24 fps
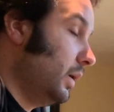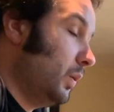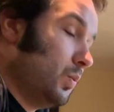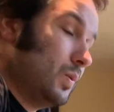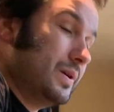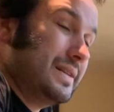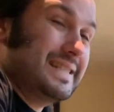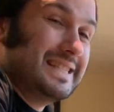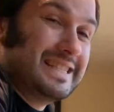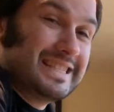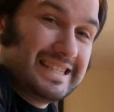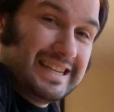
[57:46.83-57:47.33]

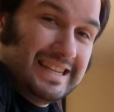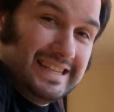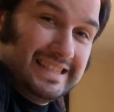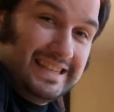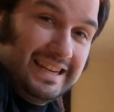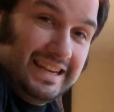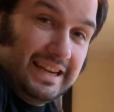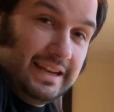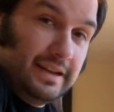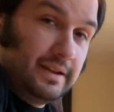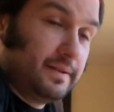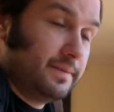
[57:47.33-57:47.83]
one
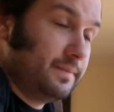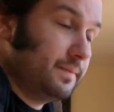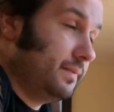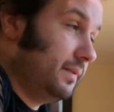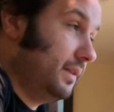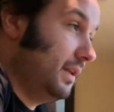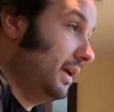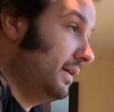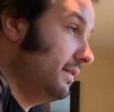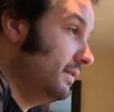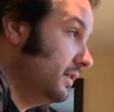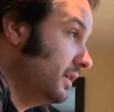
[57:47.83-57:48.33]
sitting,
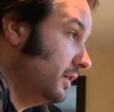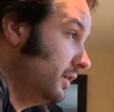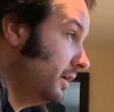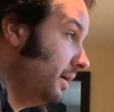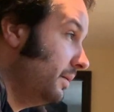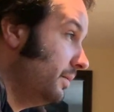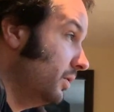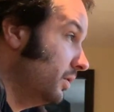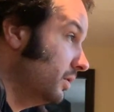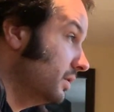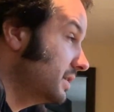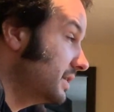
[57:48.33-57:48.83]
even though
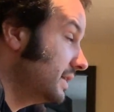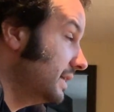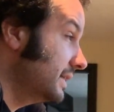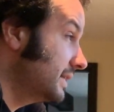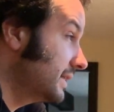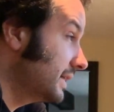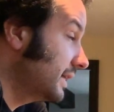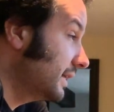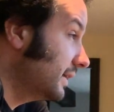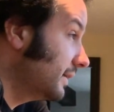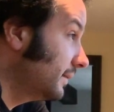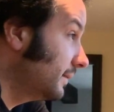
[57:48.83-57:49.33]
I'm not
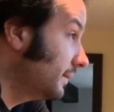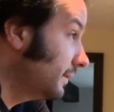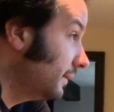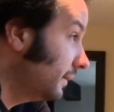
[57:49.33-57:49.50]
sitting.